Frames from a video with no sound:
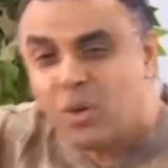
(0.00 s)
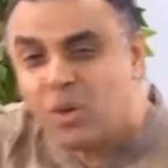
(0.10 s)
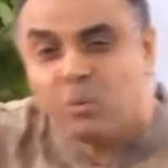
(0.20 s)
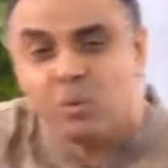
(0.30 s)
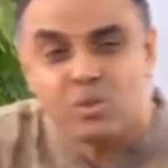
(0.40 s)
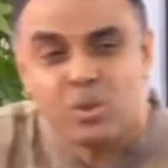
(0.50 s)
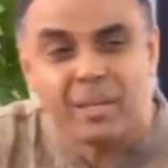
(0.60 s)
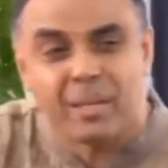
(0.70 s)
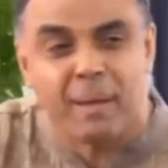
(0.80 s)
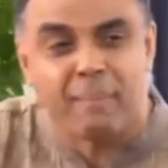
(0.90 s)
was
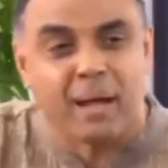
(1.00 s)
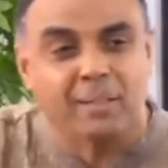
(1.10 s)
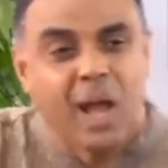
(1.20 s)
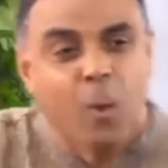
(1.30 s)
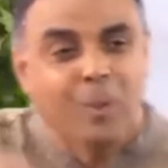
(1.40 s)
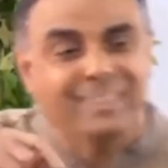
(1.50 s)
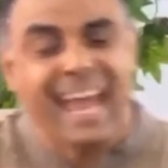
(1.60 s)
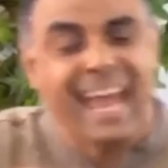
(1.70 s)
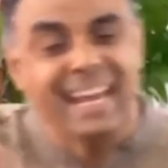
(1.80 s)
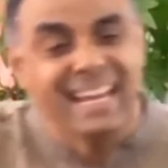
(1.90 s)
talking about was
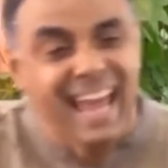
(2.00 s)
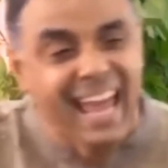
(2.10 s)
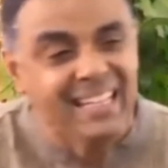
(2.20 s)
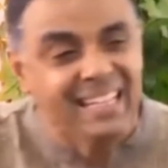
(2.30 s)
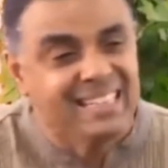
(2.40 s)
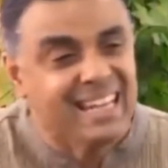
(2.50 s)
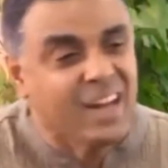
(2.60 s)
a nation